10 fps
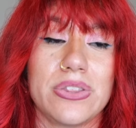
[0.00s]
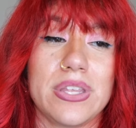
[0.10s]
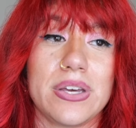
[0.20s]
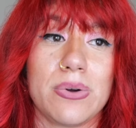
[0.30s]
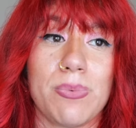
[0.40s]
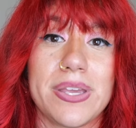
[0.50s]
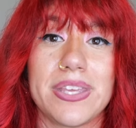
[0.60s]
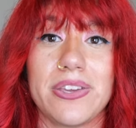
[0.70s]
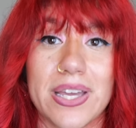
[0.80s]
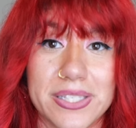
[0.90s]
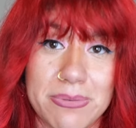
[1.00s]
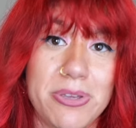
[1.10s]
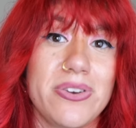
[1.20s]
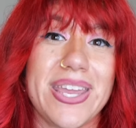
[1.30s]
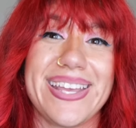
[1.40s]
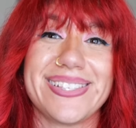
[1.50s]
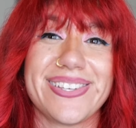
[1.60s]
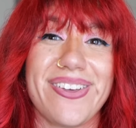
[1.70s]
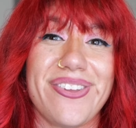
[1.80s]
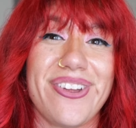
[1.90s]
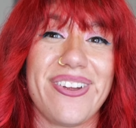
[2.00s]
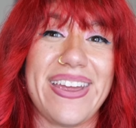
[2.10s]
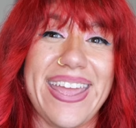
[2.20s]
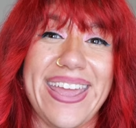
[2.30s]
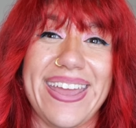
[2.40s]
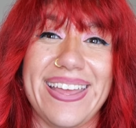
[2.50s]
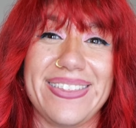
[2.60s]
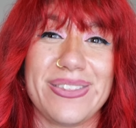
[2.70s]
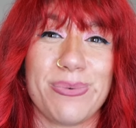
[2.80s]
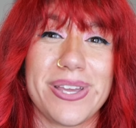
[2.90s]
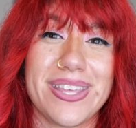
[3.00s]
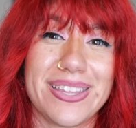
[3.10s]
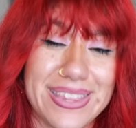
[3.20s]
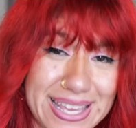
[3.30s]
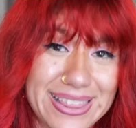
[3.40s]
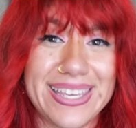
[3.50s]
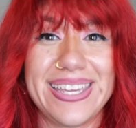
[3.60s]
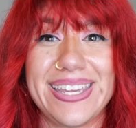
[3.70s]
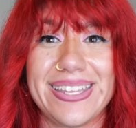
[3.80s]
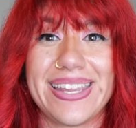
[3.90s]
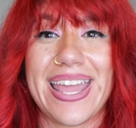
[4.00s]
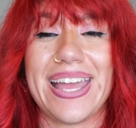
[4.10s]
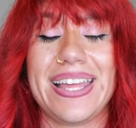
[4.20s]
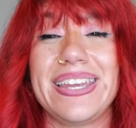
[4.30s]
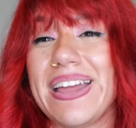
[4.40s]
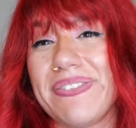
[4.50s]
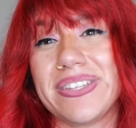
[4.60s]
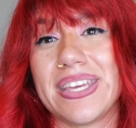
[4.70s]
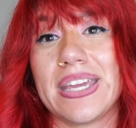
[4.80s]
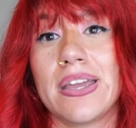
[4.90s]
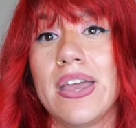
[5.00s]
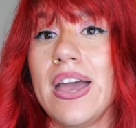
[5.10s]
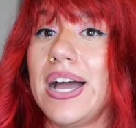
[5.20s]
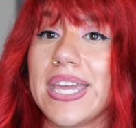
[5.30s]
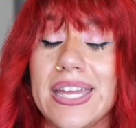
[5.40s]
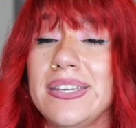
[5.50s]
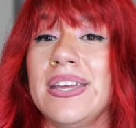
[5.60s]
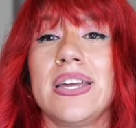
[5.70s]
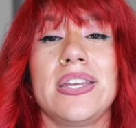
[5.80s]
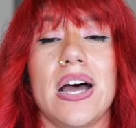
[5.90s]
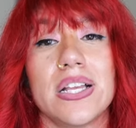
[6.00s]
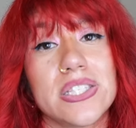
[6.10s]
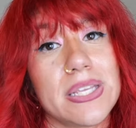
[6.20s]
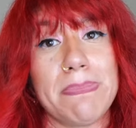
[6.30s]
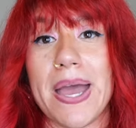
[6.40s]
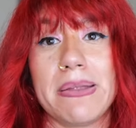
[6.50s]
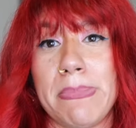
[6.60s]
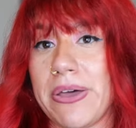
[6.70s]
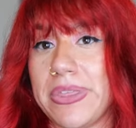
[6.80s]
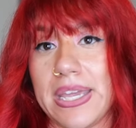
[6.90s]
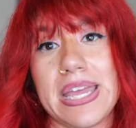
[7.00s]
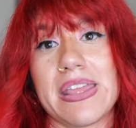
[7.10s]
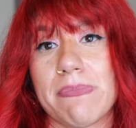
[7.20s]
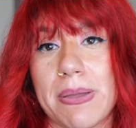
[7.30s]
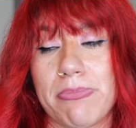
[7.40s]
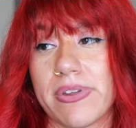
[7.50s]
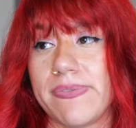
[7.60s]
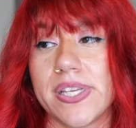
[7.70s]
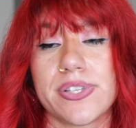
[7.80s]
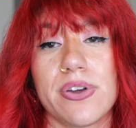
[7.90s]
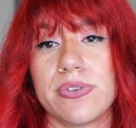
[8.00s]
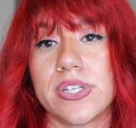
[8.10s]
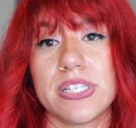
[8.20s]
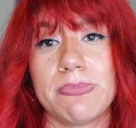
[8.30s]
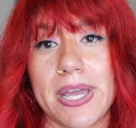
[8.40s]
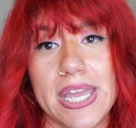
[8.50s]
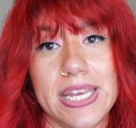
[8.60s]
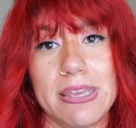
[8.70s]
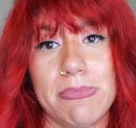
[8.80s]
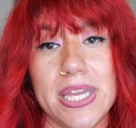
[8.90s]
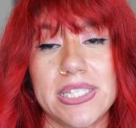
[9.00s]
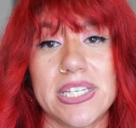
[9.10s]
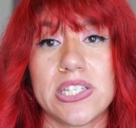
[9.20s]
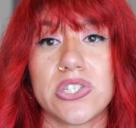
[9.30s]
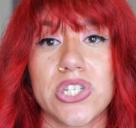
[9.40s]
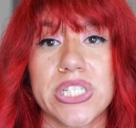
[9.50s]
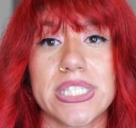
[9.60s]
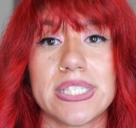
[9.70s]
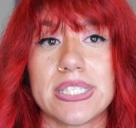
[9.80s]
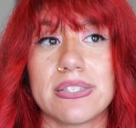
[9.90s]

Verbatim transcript: the way that you guys communicate together and the way that they lead and everything. Again, not bad-mouthing any of my previous coaches by any means. It's just